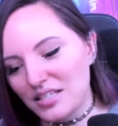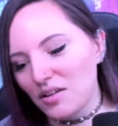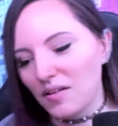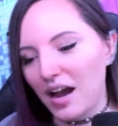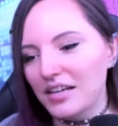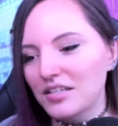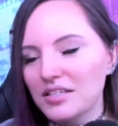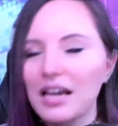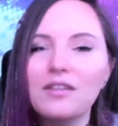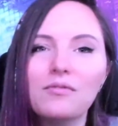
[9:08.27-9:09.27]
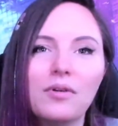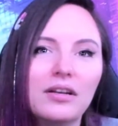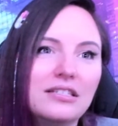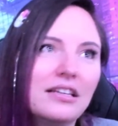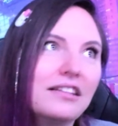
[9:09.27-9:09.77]
So I just kind of
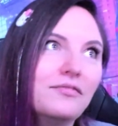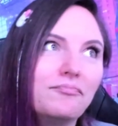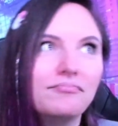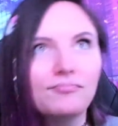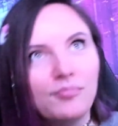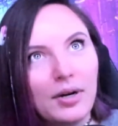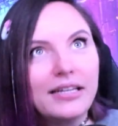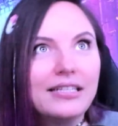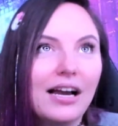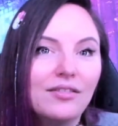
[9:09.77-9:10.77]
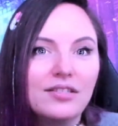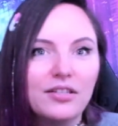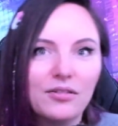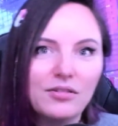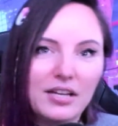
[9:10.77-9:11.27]
wanted to break down
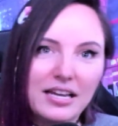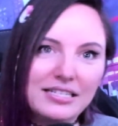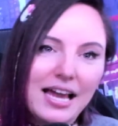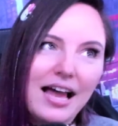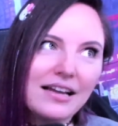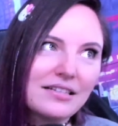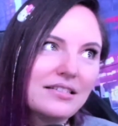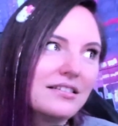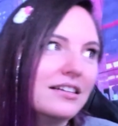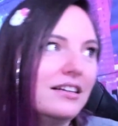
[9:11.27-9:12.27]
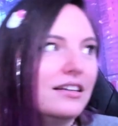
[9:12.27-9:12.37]
zero day attacks,